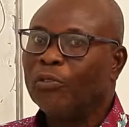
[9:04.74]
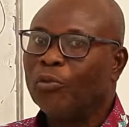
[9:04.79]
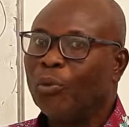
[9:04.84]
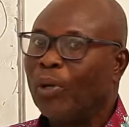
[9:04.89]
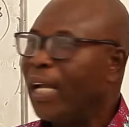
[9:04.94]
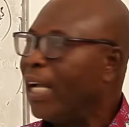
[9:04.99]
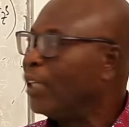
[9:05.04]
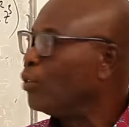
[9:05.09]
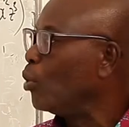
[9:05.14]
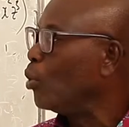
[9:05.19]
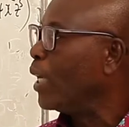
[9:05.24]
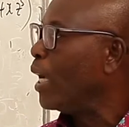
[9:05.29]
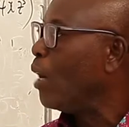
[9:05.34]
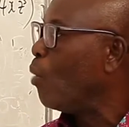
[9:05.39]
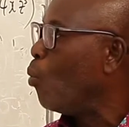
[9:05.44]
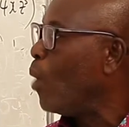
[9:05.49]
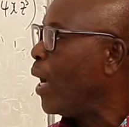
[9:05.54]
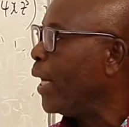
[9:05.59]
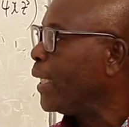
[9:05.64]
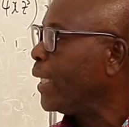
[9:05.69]
to x, you get
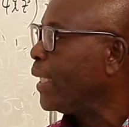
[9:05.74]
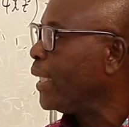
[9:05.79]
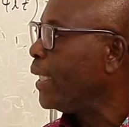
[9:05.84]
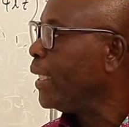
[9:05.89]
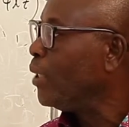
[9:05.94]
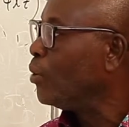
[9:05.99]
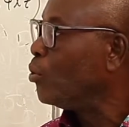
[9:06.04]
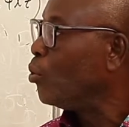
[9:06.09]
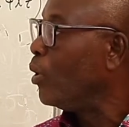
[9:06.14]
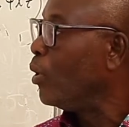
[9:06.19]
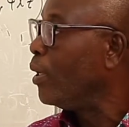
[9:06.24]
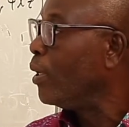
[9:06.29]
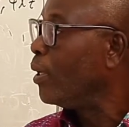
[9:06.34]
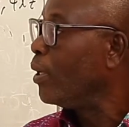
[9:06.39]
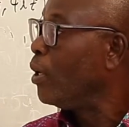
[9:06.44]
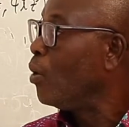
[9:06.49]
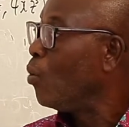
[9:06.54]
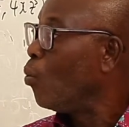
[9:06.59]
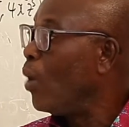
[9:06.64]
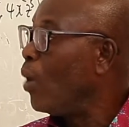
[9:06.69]
1. So
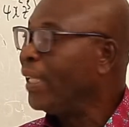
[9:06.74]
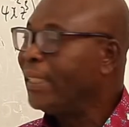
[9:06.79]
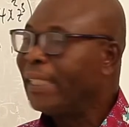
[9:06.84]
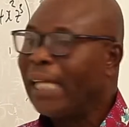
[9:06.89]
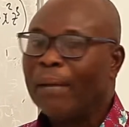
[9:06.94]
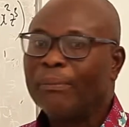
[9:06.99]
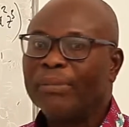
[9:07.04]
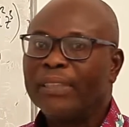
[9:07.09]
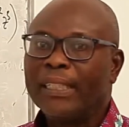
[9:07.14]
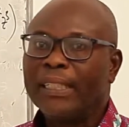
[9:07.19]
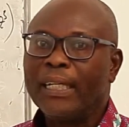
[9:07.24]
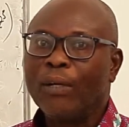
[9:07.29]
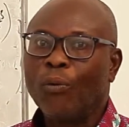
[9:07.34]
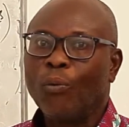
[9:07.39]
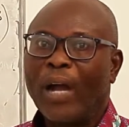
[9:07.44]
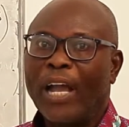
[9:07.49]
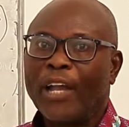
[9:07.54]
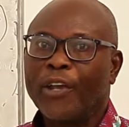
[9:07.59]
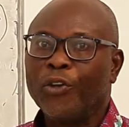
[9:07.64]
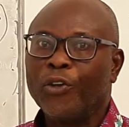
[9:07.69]
1 times
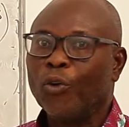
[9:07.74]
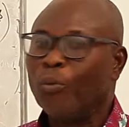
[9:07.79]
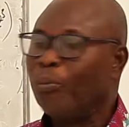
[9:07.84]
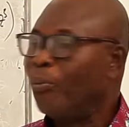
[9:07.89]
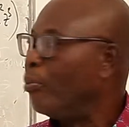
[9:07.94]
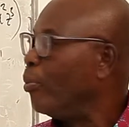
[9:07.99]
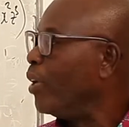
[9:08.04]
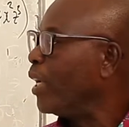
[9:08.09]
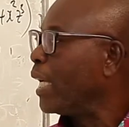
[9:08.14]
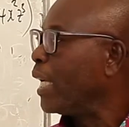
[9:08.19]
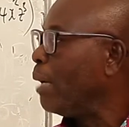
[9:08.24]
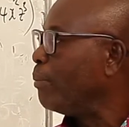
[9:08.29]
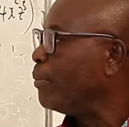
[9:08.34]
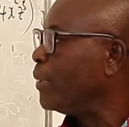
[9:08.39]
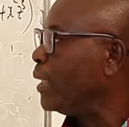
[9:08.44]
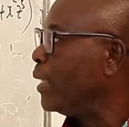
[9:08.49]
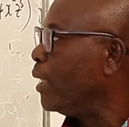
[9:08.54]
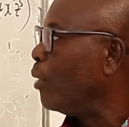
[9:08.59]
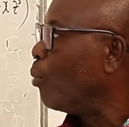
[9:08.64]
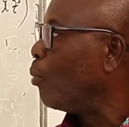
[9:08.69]
3y cubed becomes
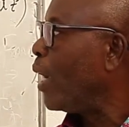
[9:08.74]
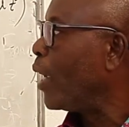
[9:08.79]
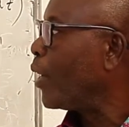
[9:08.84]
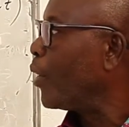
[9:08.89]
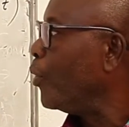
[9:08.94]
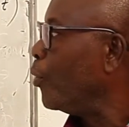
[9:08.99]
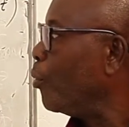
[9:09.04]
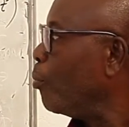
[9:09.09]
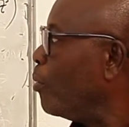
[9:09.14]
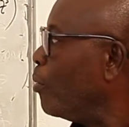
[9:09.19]
3y cubed.